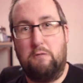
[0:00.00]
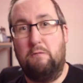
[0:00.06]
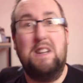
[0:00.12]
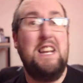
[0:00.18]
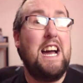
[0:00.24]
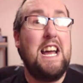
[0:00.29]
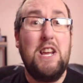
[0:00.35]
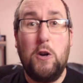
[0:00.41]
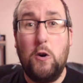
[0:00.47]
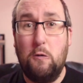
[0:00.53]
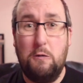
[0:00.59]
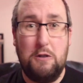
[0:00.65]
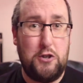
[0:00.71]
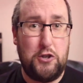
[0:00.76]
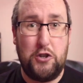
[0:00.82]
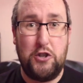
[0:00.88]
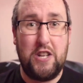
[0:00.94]
When I go
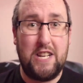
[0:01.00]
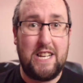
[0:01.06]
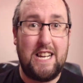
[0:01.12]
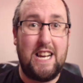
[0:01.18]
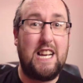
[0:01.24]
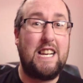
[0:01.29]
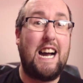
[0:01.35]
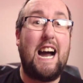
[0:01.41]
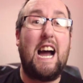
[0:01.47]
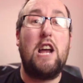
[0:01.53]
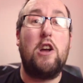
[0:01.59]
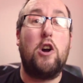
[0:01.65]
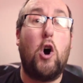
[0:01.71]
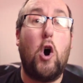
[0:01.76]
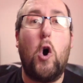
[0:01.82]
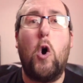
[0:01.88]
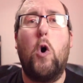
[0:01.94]
and shoot a gig, I
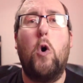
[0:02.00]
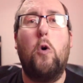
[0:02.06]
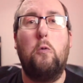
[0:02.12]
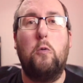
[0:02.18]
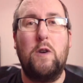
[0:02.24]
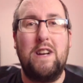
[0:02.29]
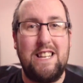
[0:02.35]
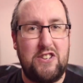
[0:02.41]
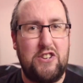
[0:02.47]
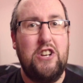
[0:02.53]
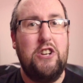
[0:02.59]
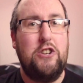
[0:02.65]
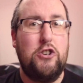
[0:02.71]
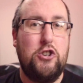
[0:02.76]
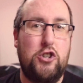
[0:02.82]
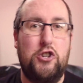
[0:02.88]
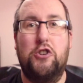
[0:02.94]
always
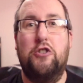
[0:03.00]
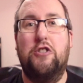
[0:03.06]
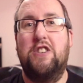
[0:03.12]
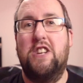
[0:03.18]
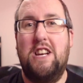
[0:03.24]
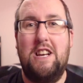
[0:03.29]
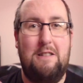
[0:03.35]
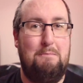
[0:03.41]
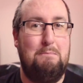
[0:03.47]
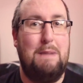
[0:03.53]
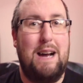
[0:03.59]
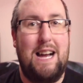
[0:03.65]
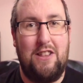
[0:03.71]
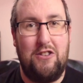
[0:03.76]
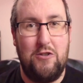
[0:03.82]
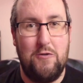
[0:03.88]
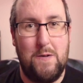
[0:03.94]
shoot in
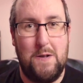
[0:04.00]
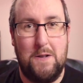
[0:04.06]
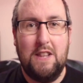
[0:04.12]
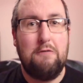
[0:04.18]
manual.